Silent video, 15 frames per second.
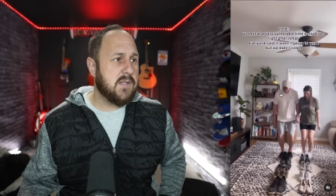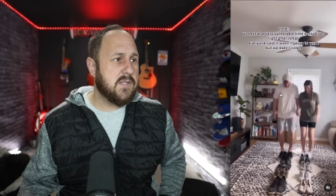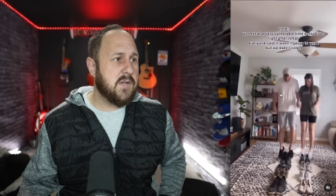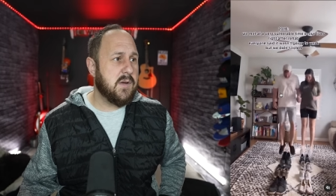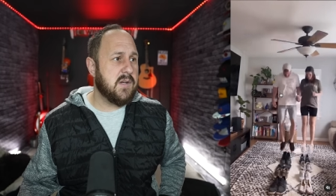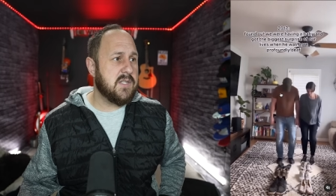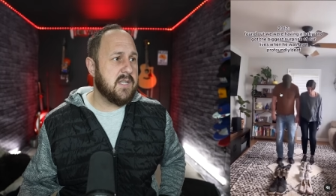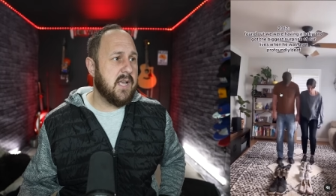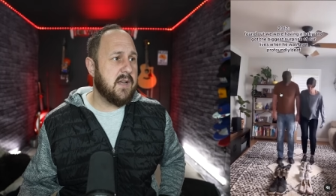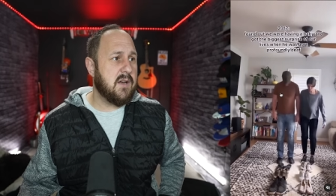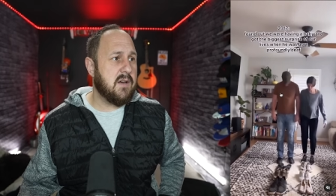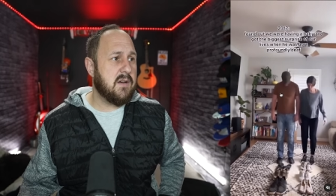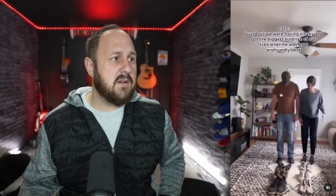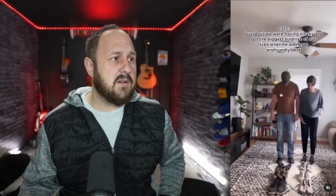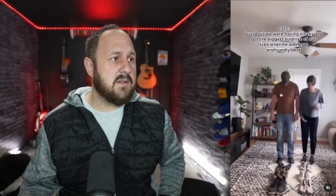Two years
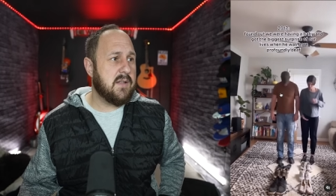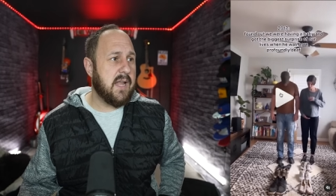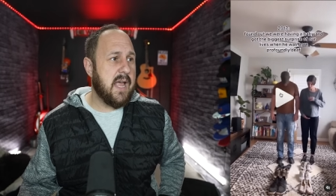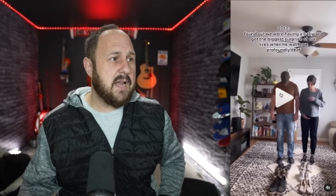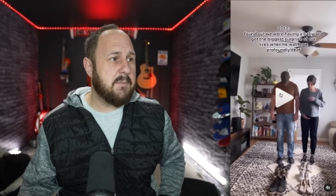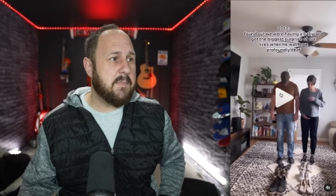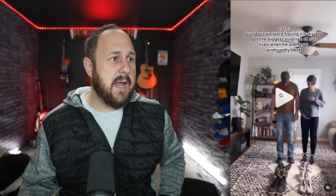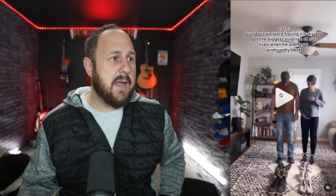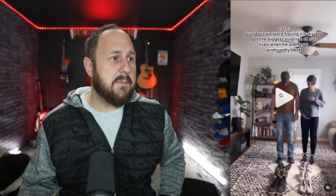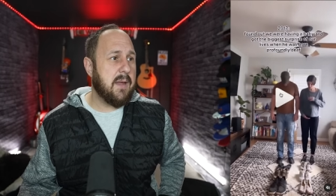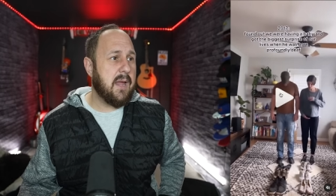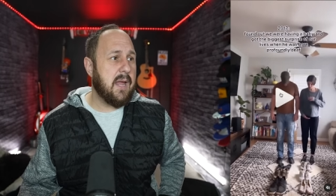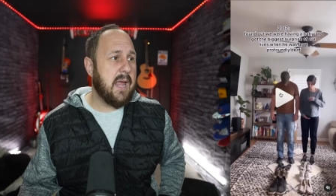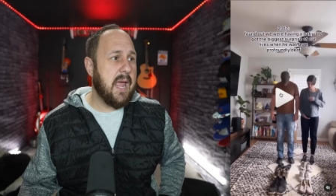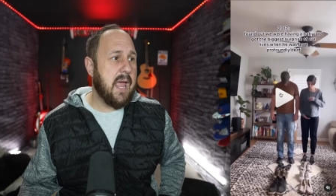later, they had a
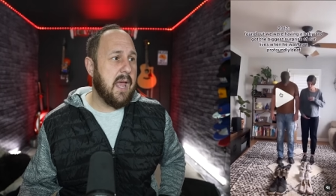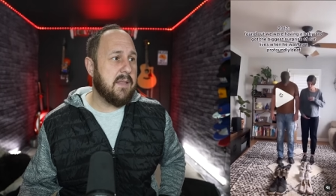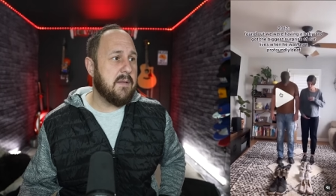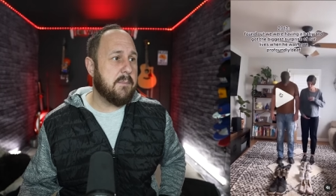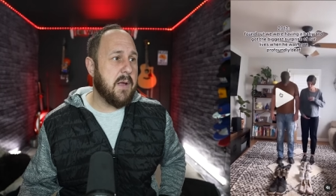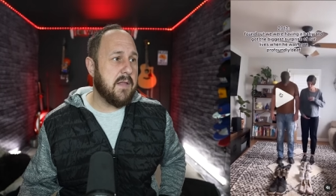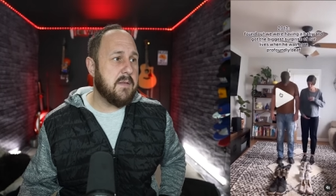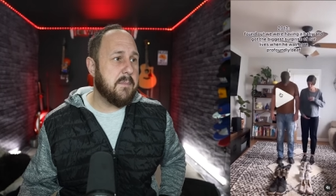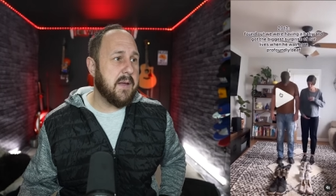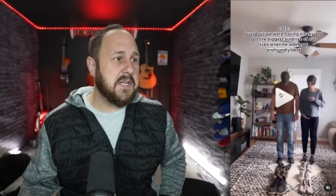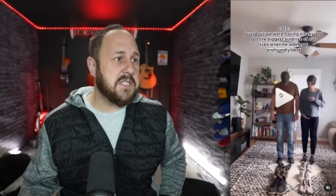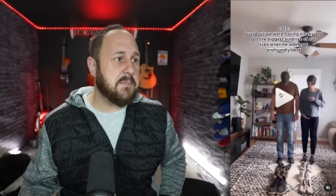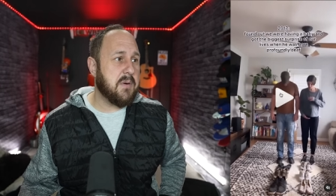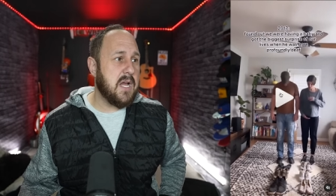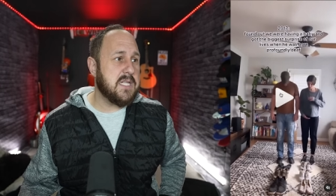baby and got the
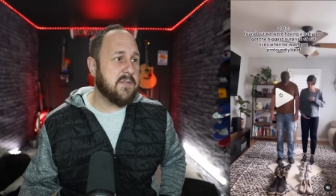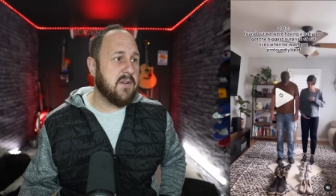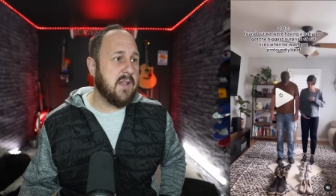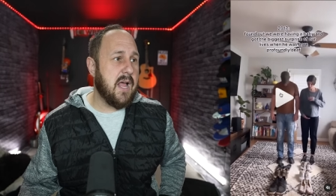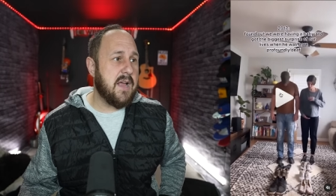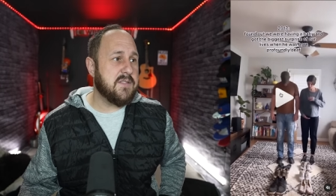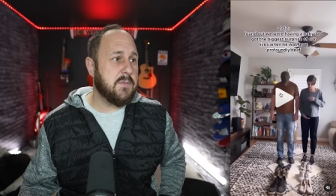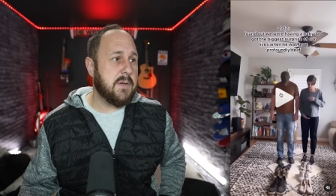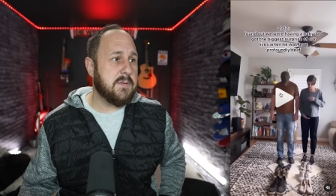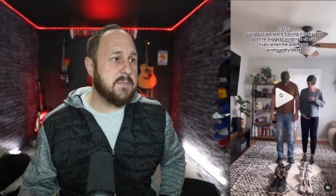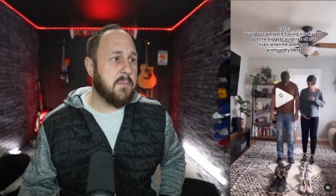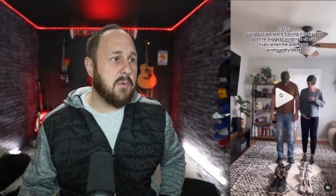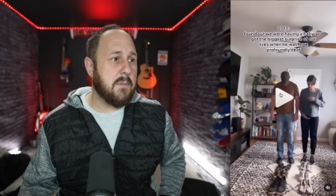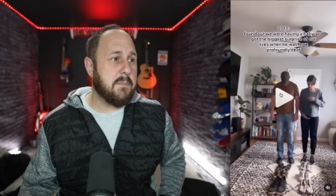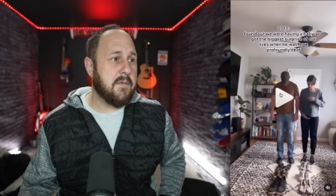biggest surprise of our lives when he was
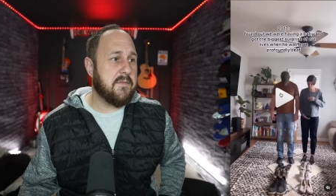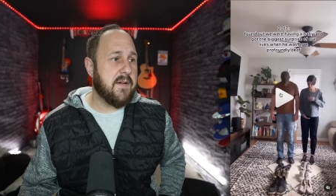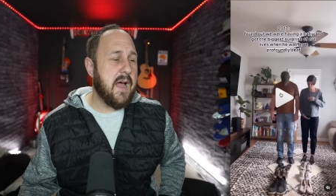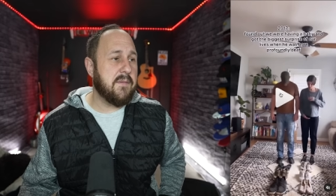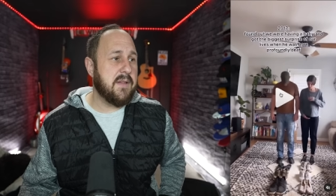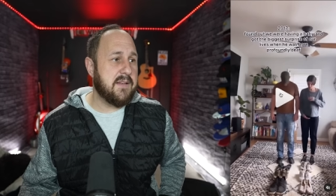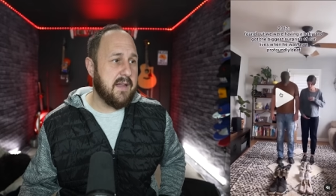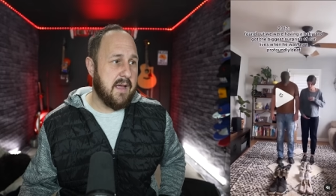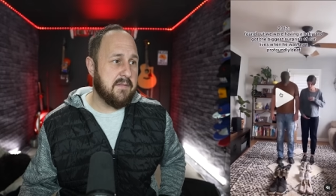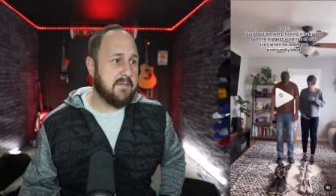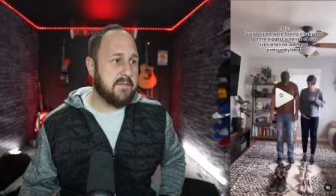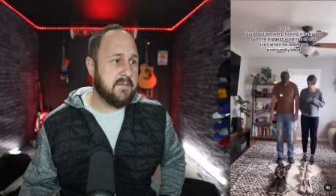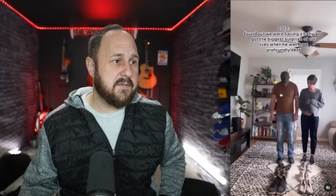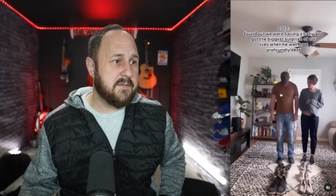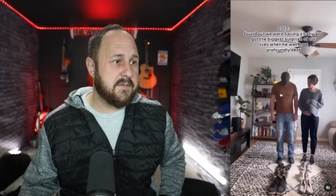born profoundly
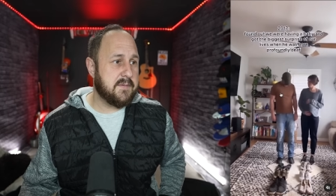deaf.